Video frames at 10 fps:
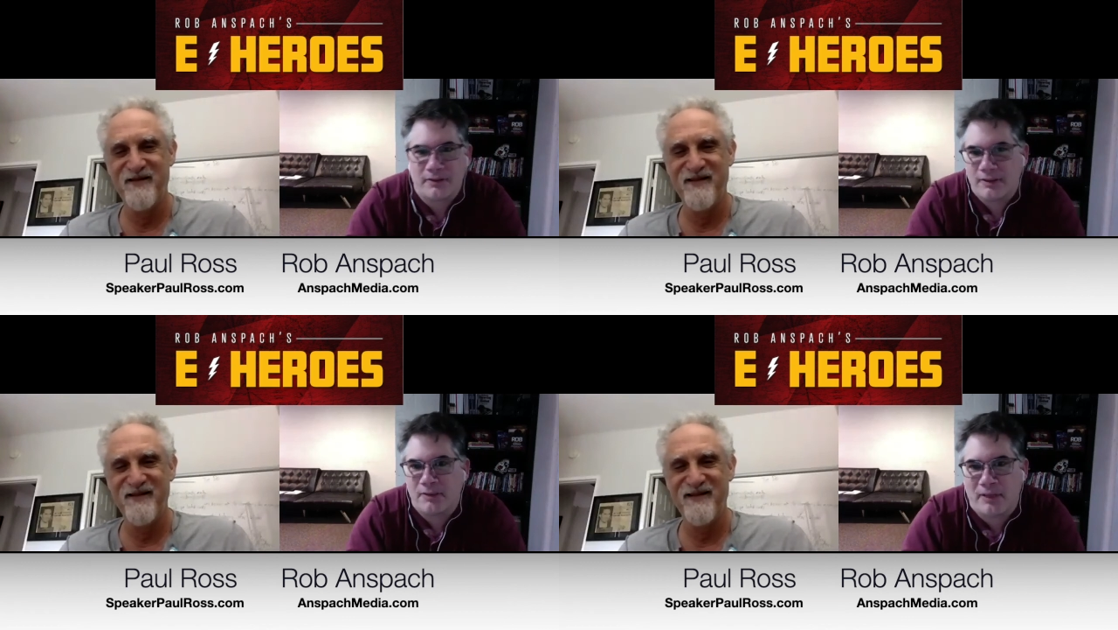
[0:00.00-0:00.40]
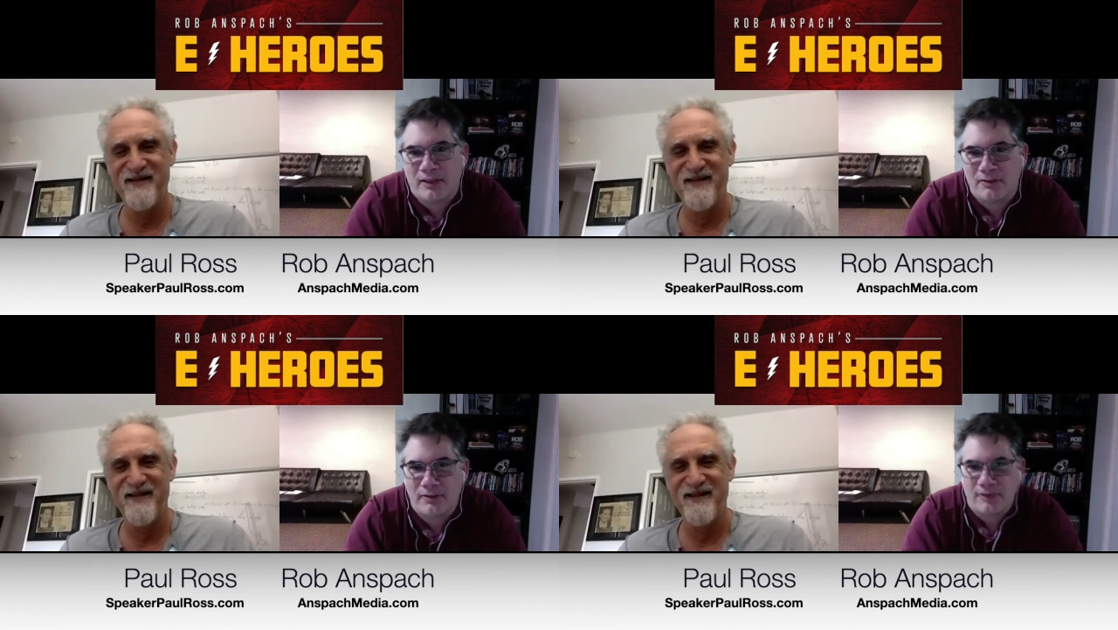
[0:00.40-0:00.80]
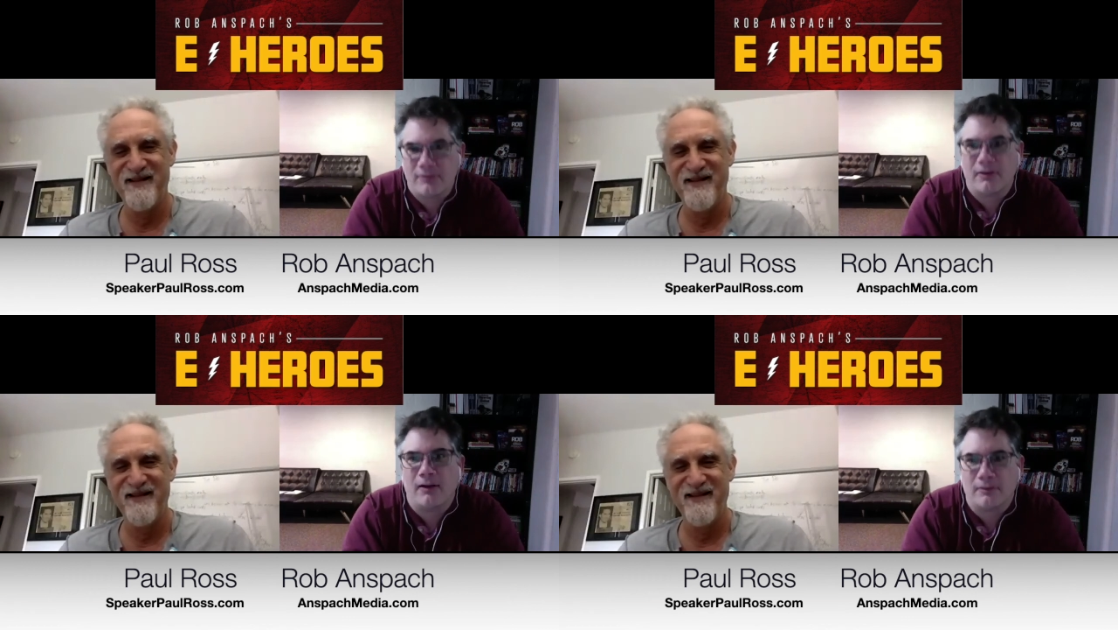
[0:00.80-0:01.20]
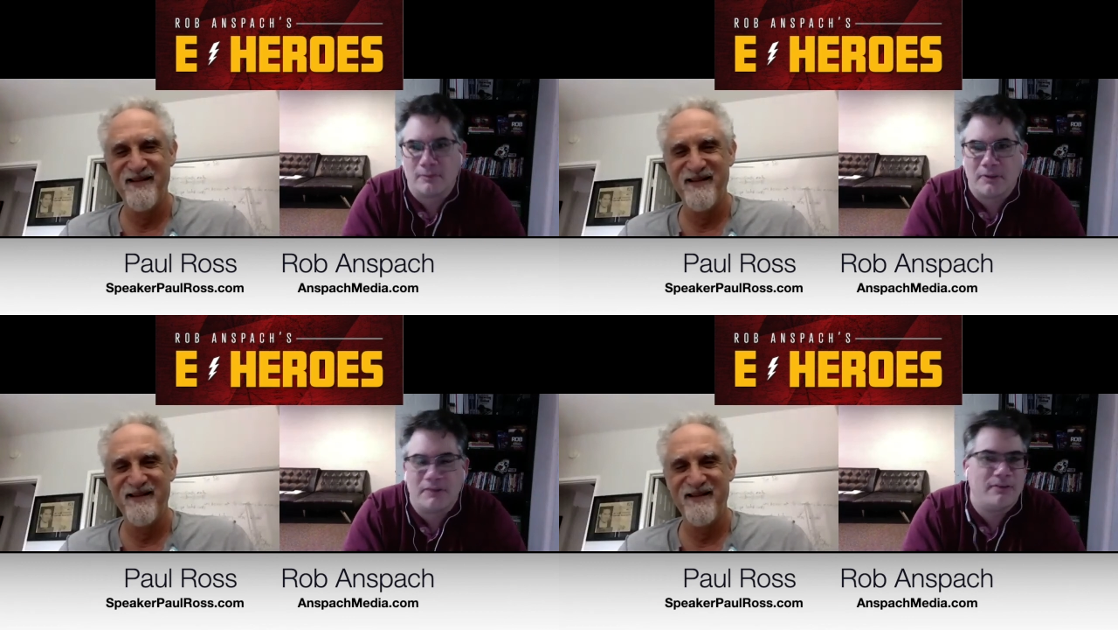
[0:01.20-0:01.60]
Speaker 1: to me is is awesome
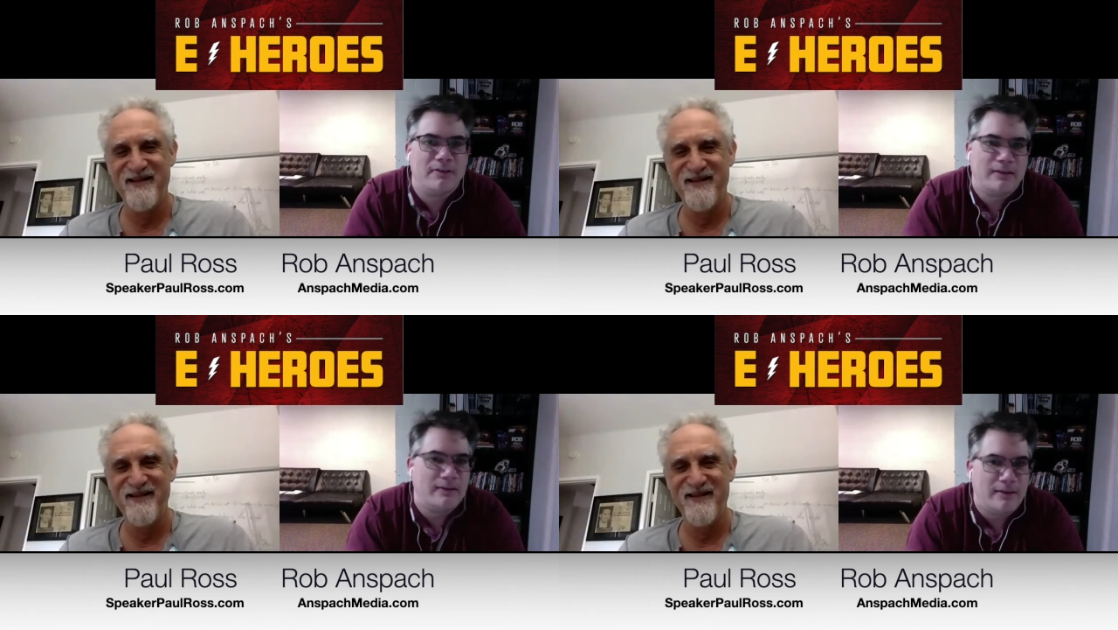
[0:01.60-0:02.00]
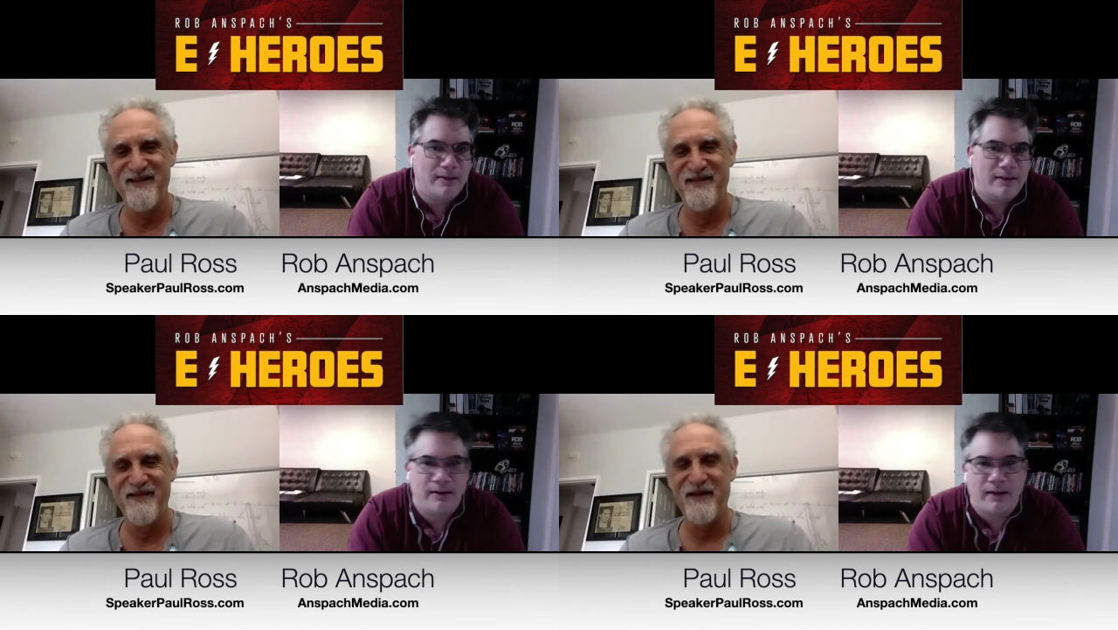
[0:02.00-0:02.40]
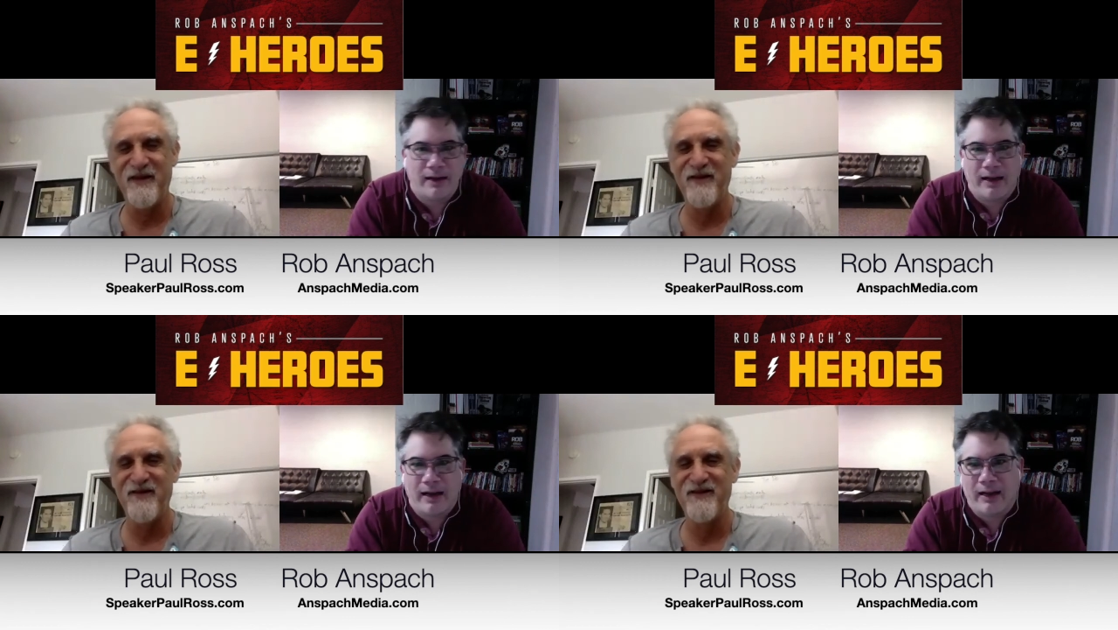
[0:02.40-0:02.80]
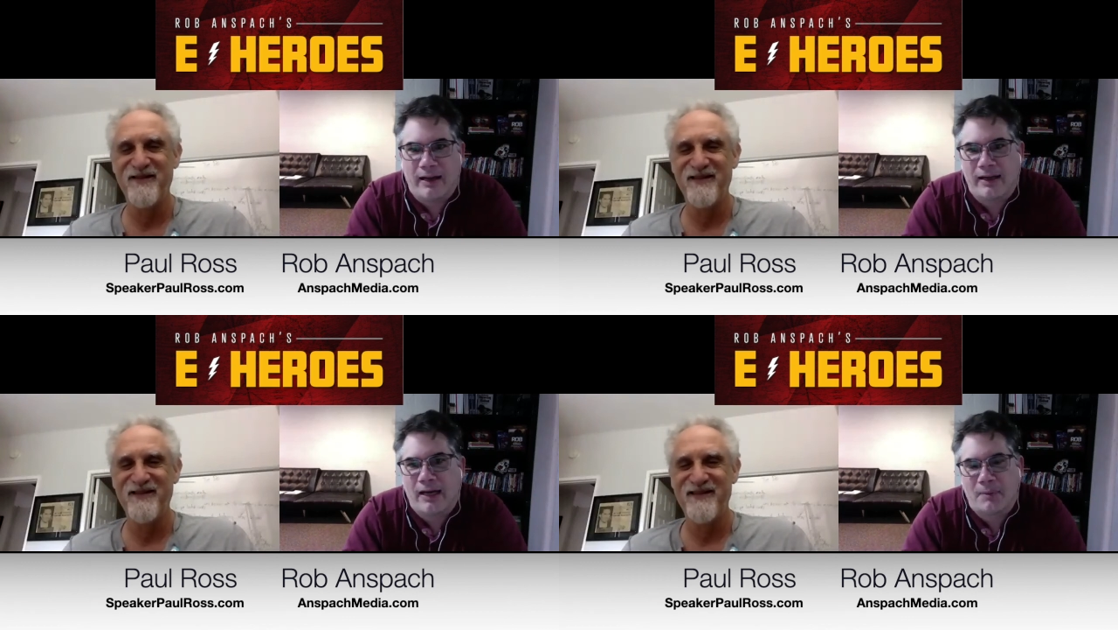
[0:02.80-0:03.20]
because I, I,
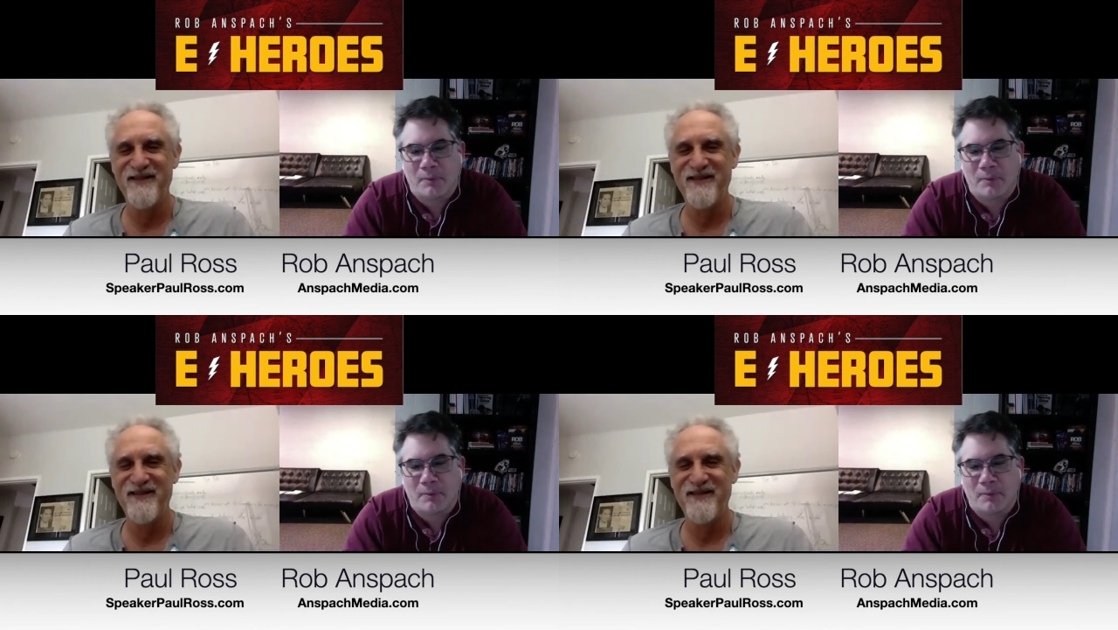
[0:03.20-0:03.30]
like comic